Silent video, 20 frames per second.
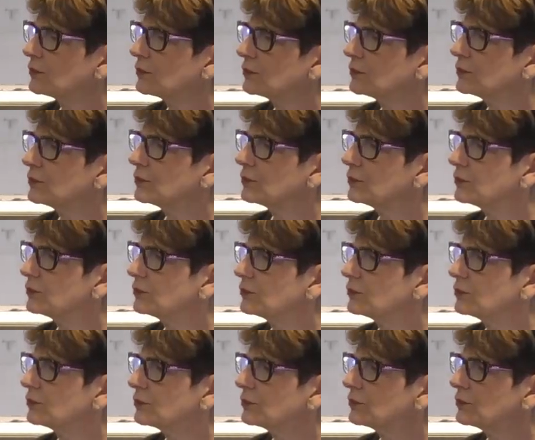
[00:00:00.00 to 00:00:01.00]

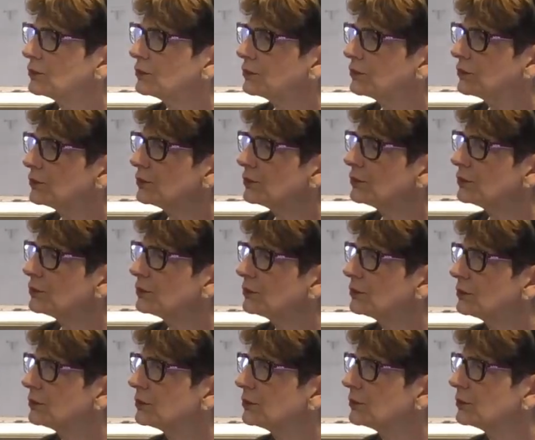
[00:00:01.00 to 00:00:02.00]

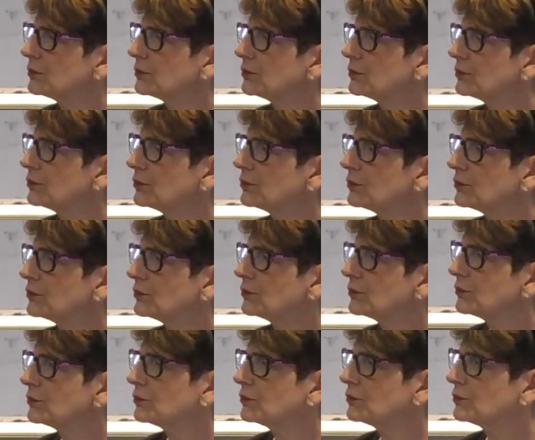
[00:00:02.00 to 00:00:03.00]

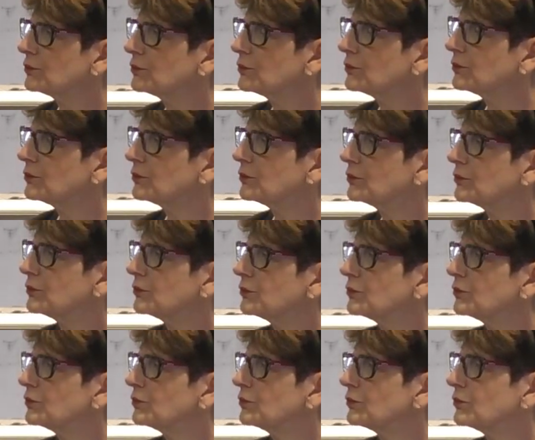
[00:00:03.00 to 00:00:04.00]

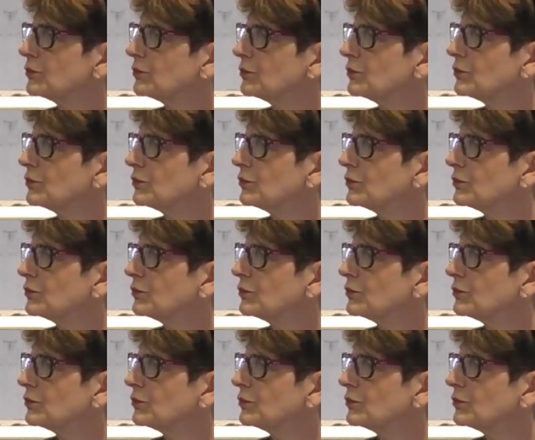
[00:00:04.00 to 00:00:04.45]
[no speech]